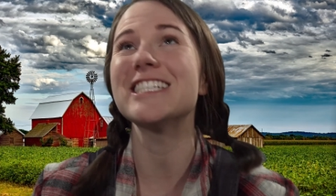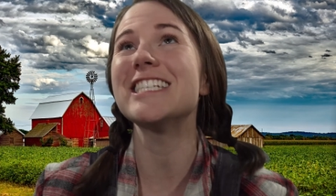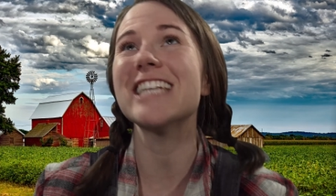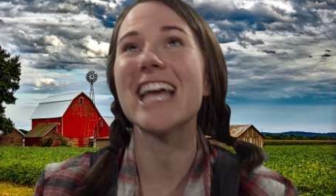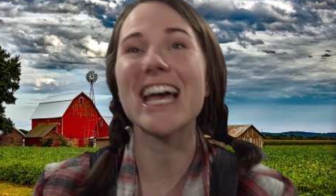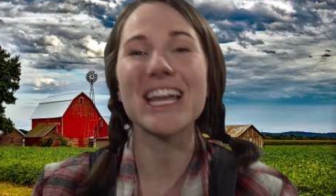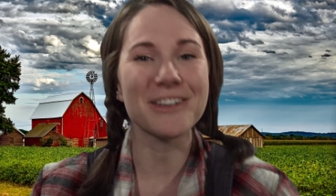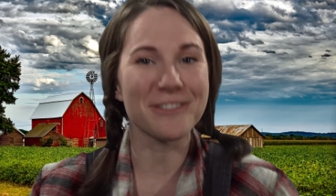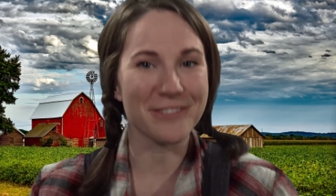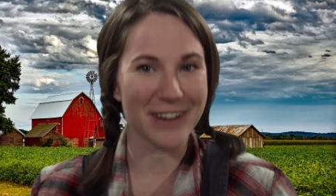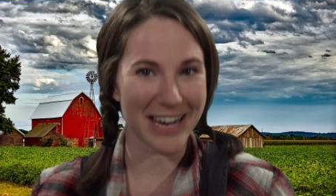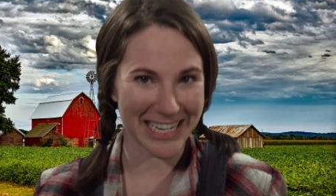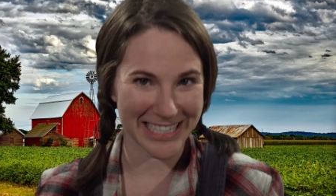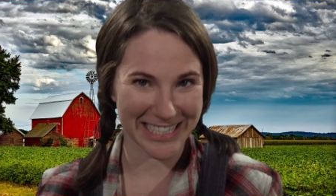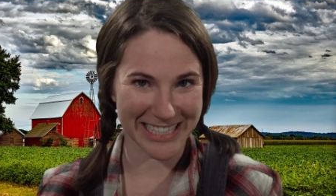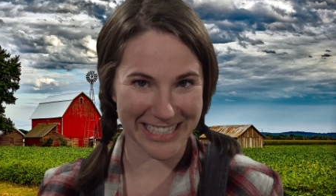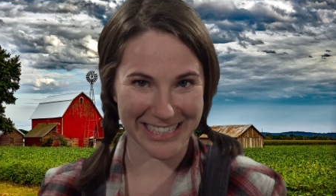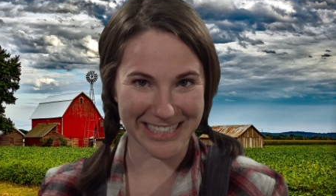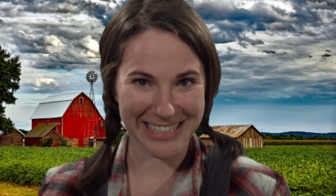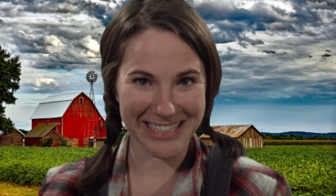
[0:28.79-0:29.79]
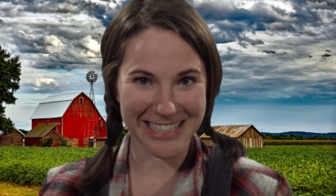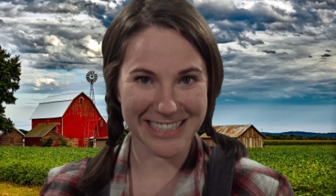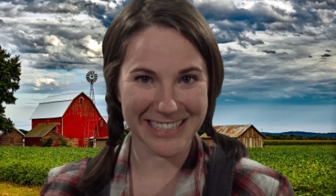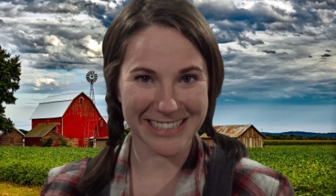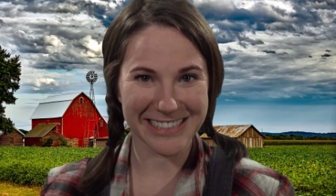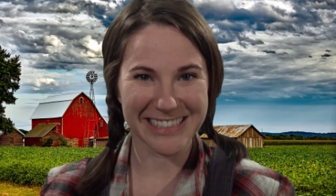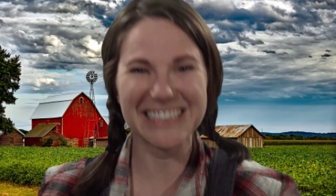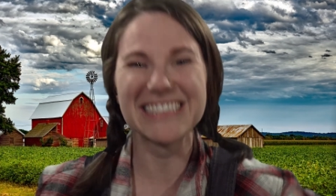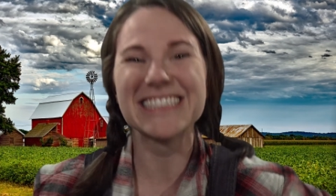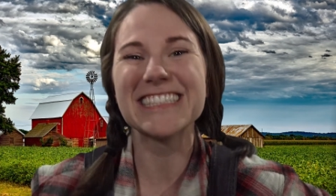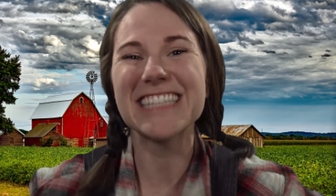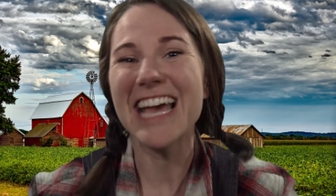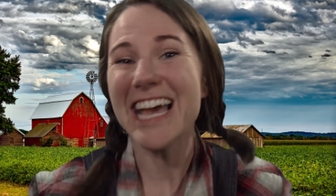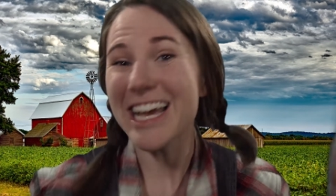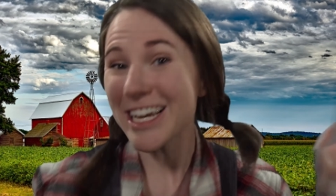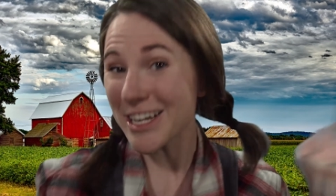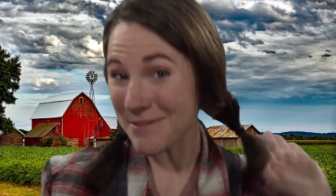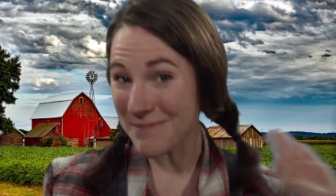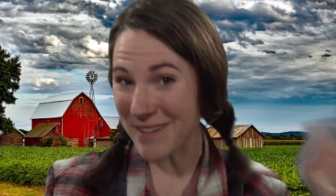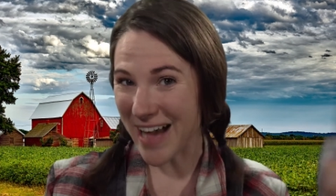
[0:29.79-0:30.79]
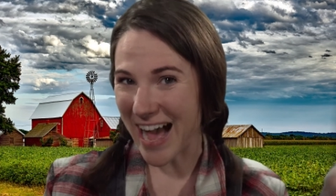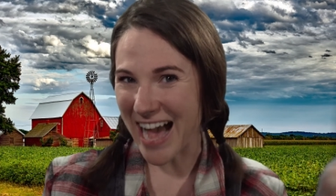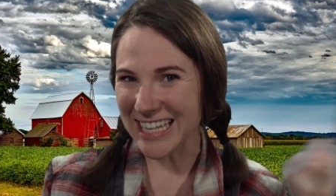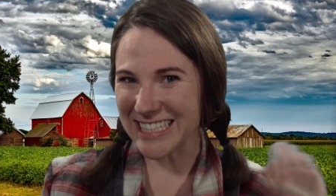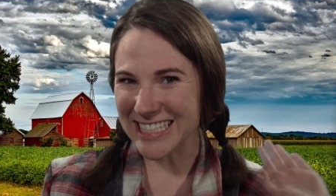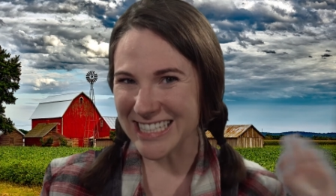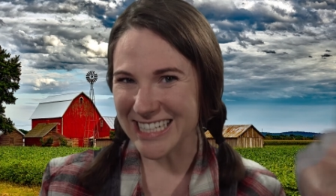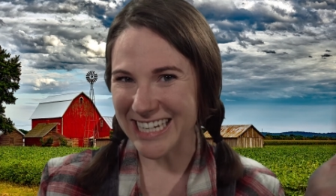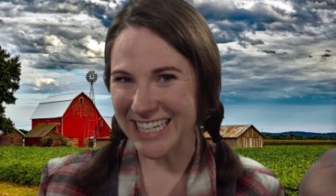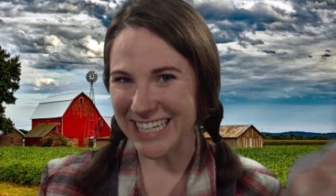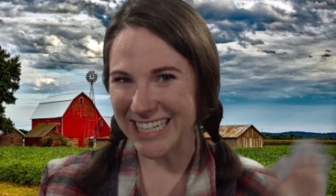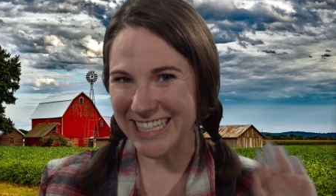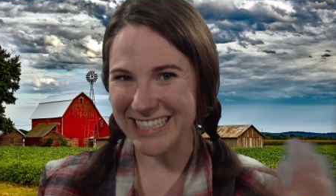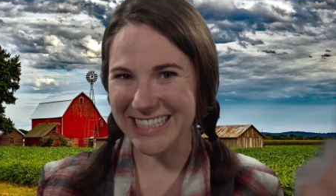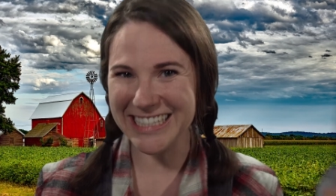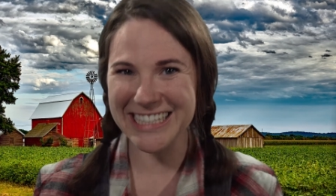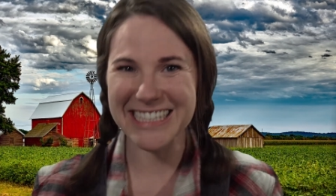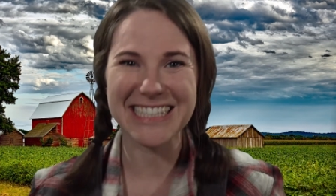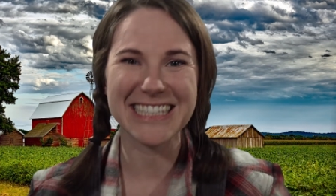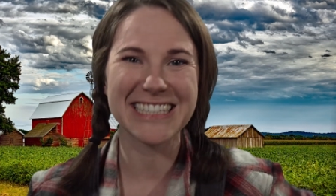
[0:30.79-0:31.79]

generations. Goodbye, chickens.